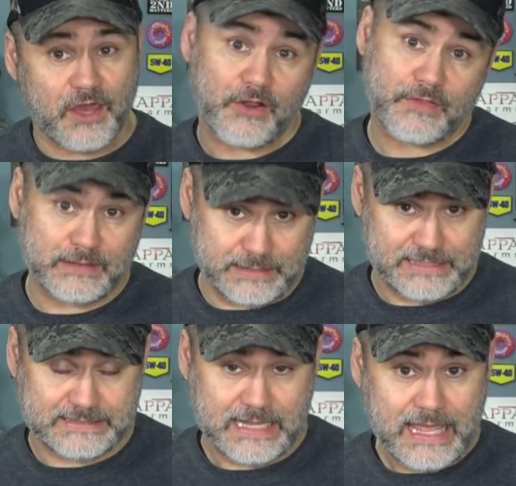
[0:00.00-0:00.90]
gun on the
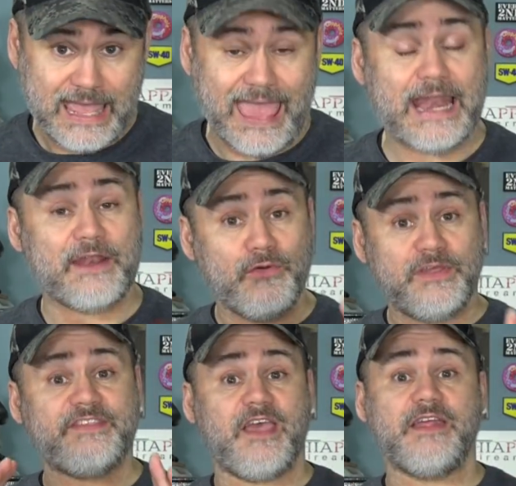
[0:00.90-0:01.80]
list. And I know
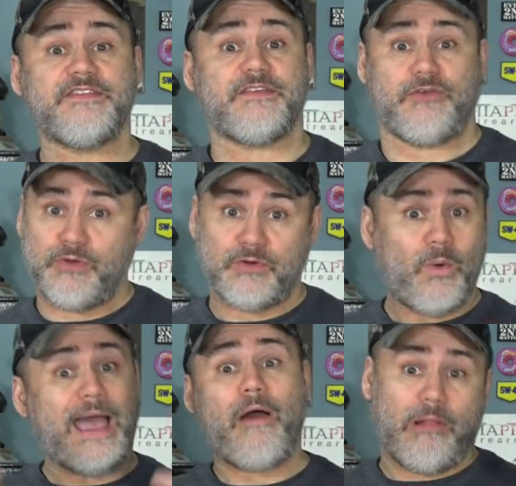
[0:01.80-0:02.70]
this gun isn't going to
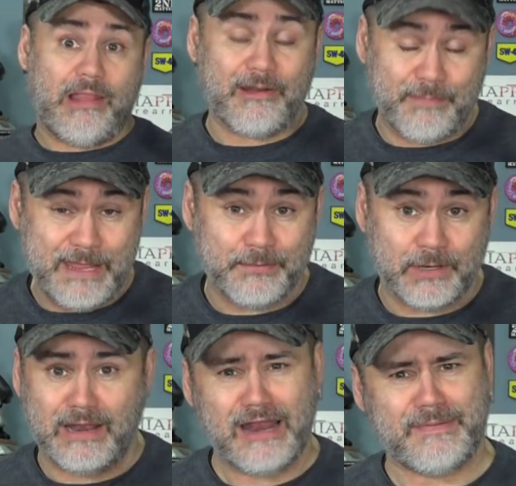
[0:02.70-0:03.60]
wow a lot of people,
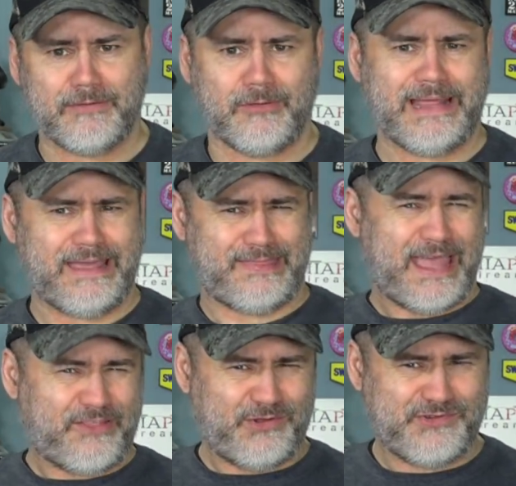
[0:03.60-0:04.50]
and a lot of people are going to be like,
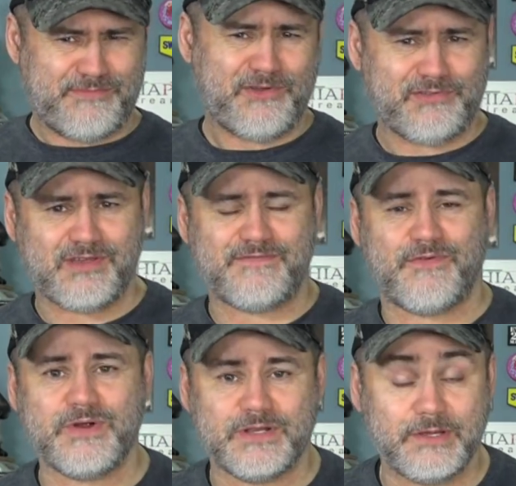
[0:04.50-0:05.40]
that's what you're most looking
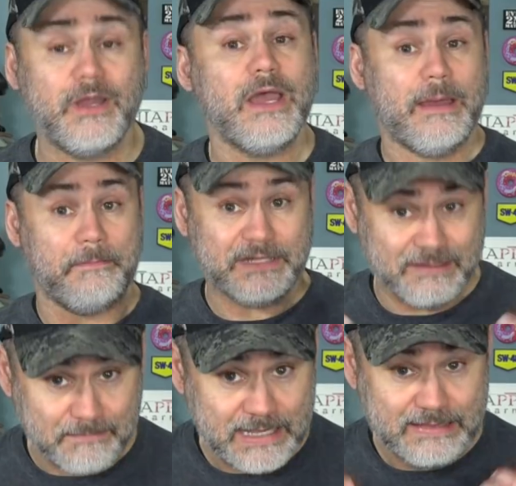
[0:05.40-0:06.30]
forward to? But
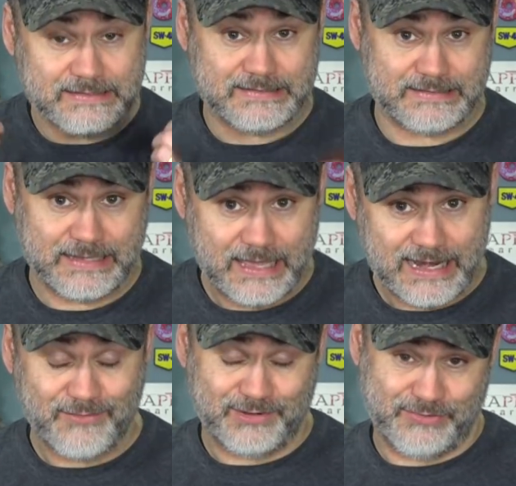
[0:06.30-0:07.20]
to me, this is a gun
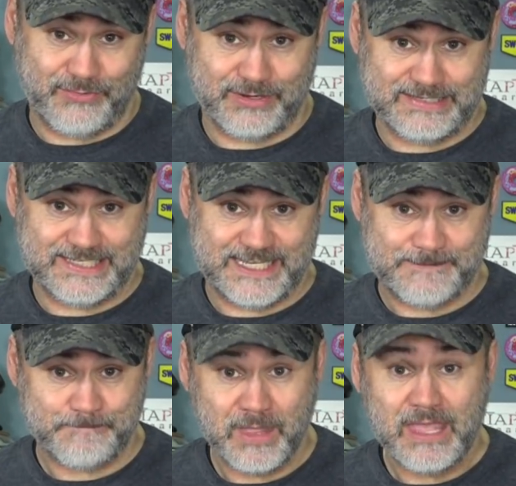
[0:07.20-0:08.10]
I really want to
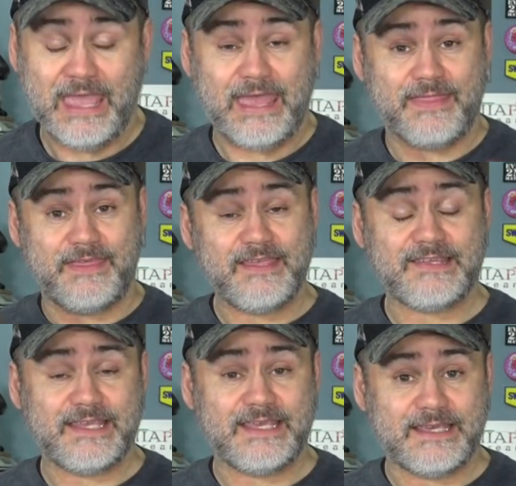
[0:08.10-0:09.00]
see. And
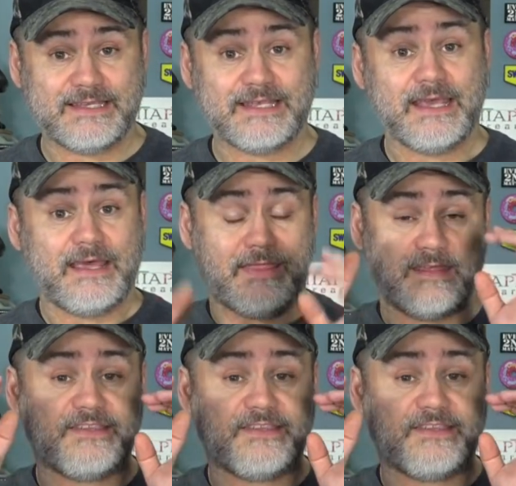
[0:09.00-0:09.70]
this is the